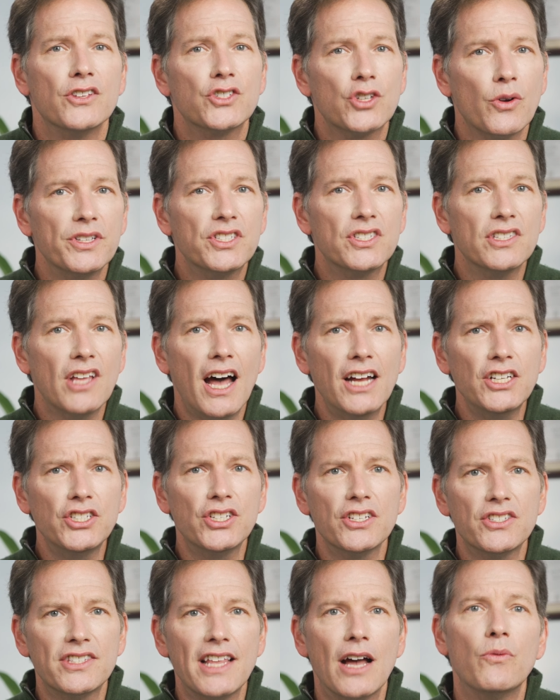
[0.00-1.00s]
So it's not
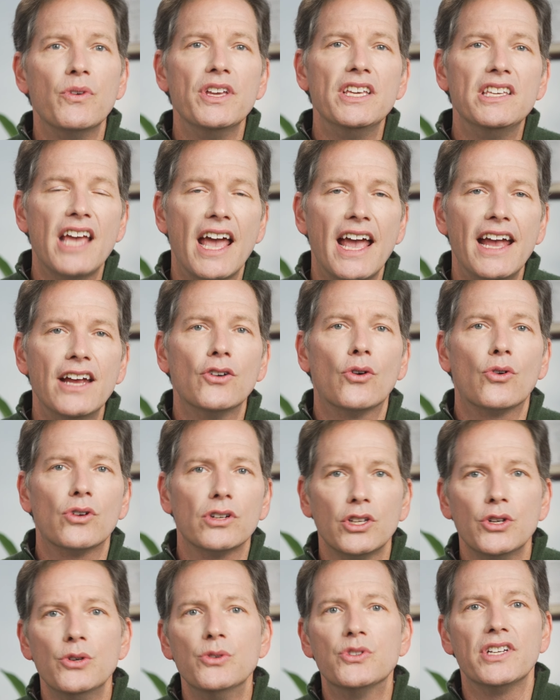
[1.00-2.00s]
just that we gain or
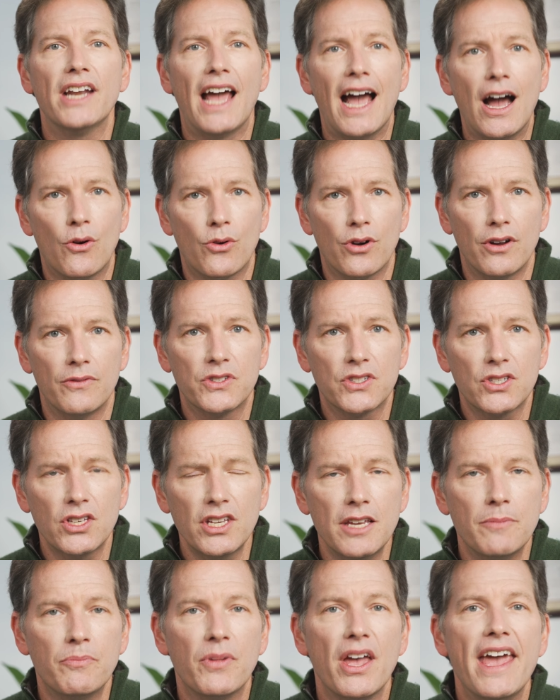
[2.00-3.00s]
lose an hour of
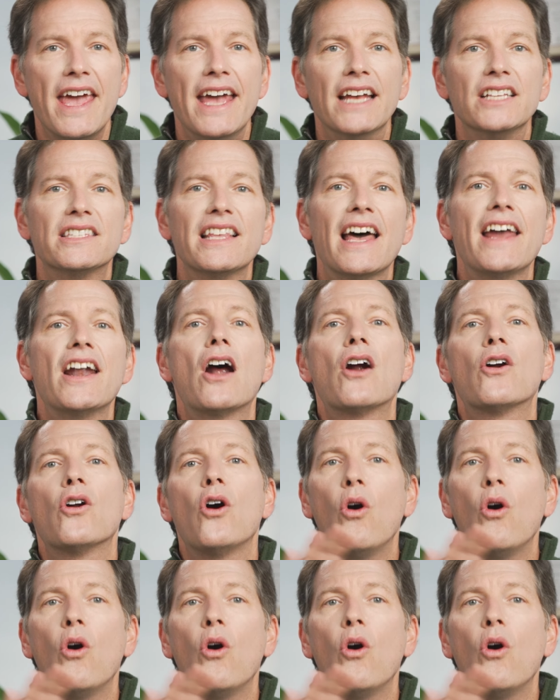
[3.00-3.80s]
sleep, it's that our